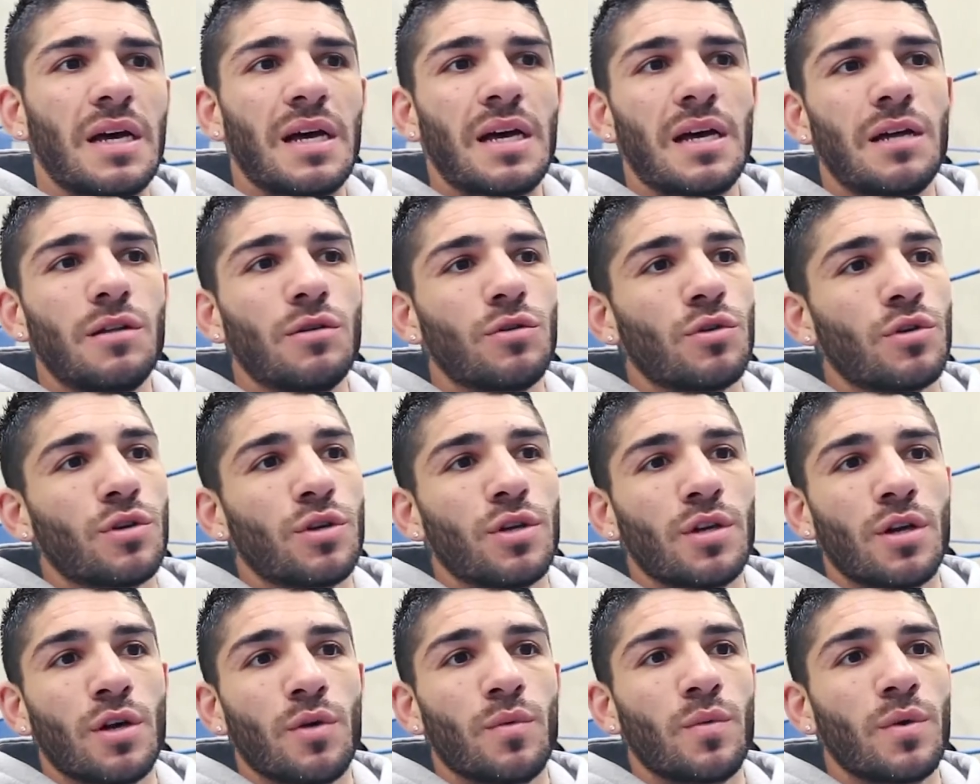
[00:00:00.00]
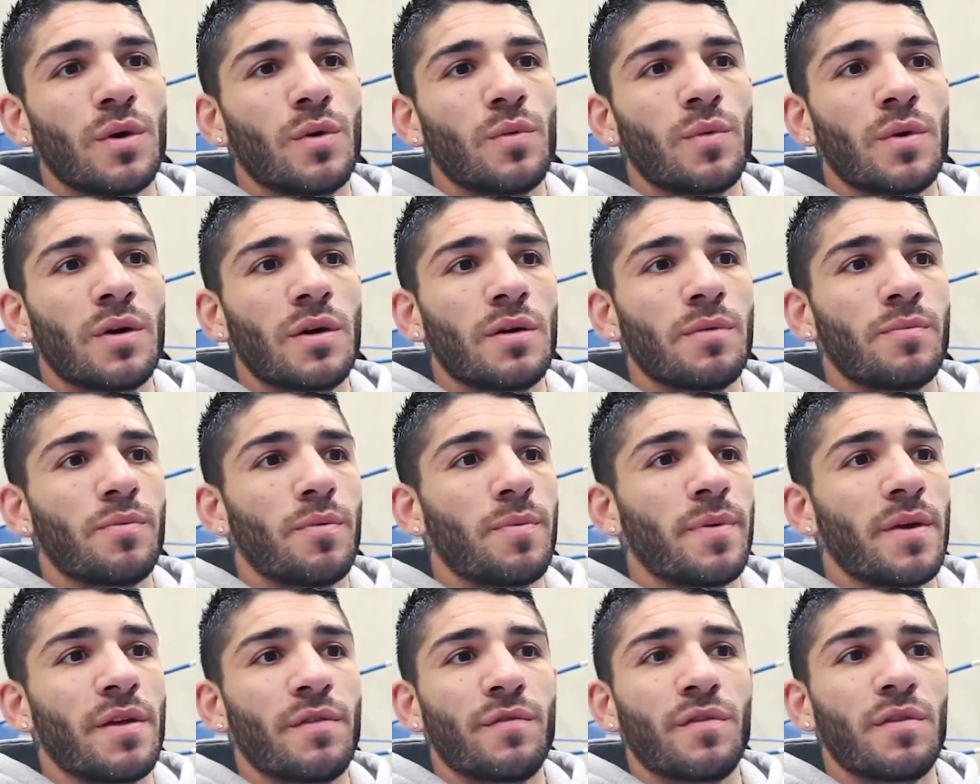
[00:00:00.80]
Look, we're
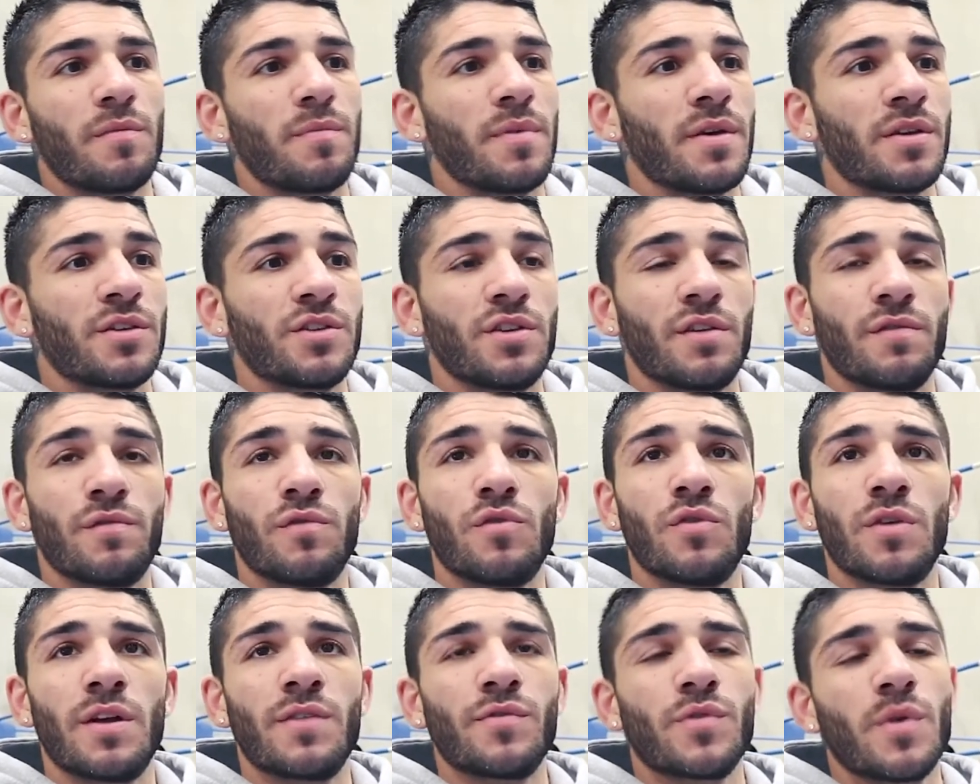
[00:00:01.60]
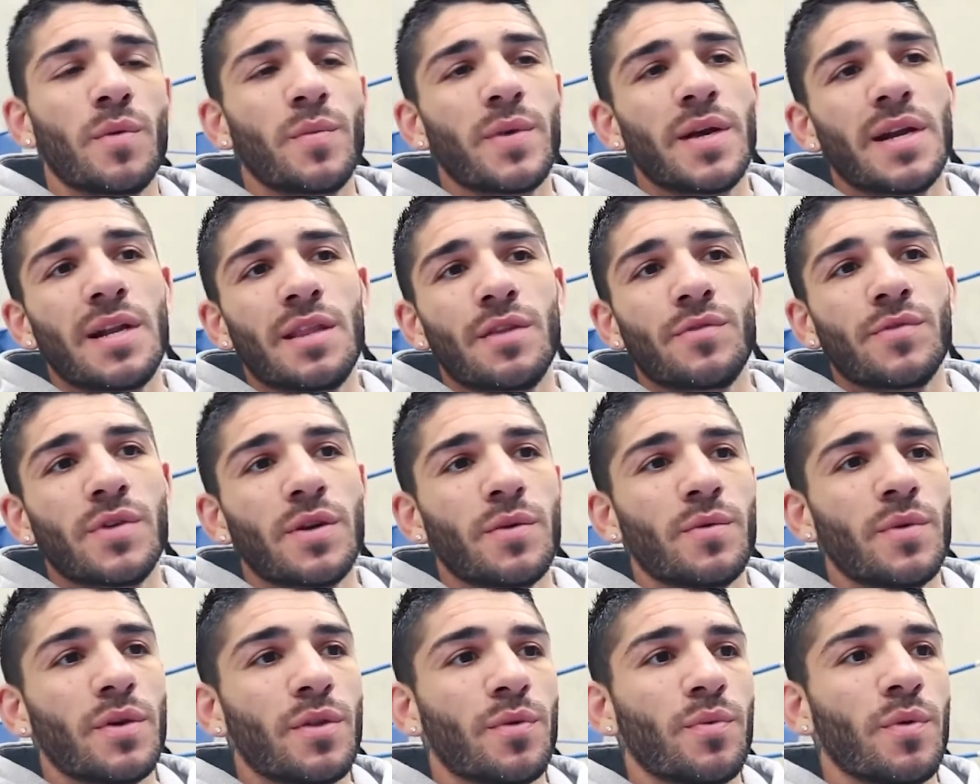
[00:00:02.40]
prepared for the best Jeff Horn. Everyone we get in the
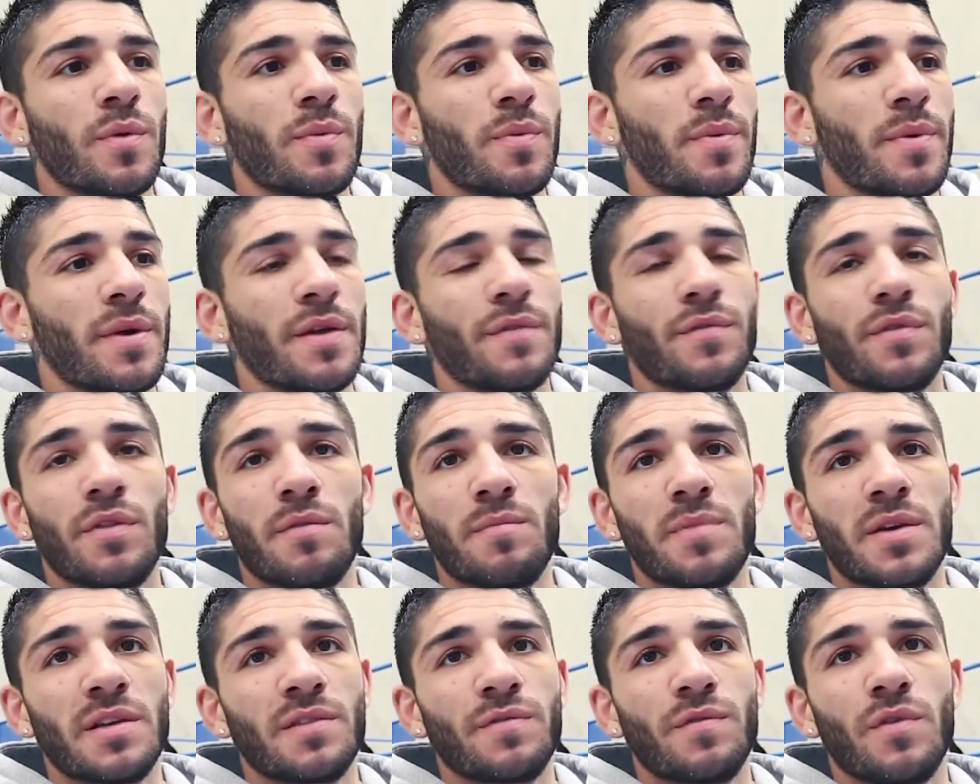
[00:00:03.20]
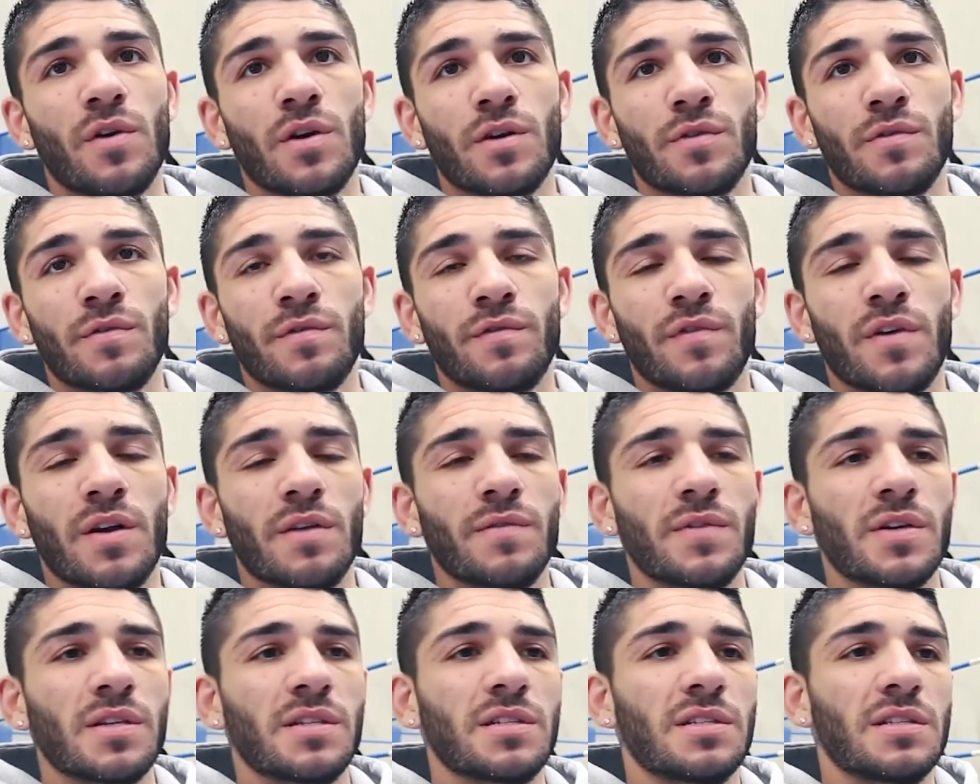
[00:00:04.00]
ring with, we're prepared for the best fighter in front
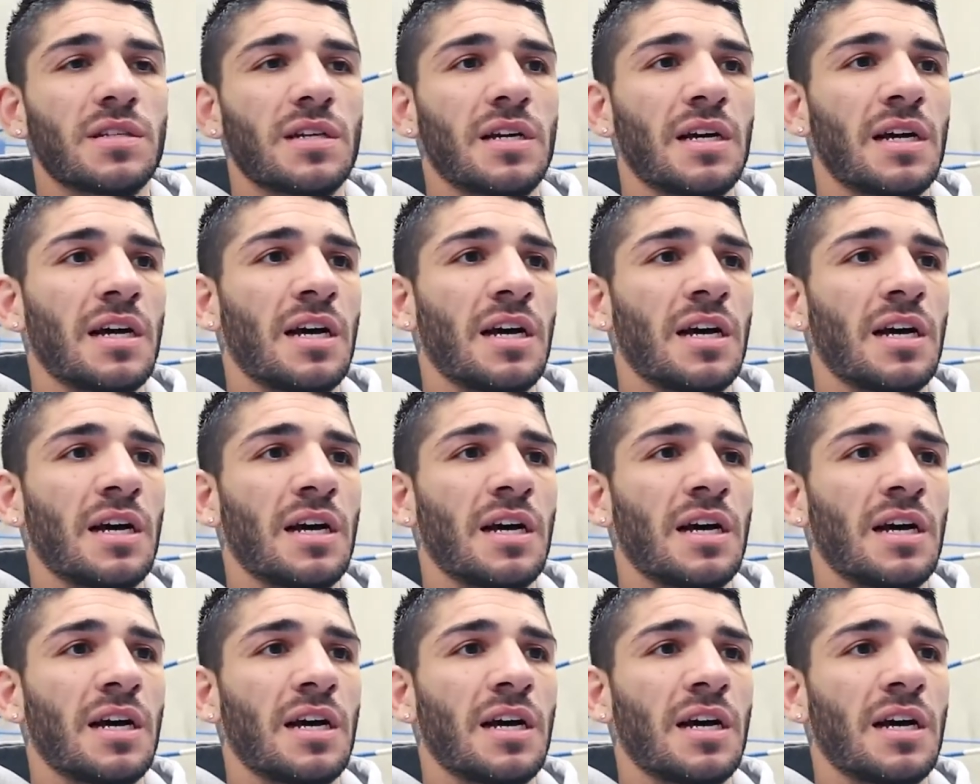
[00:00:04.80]
of us.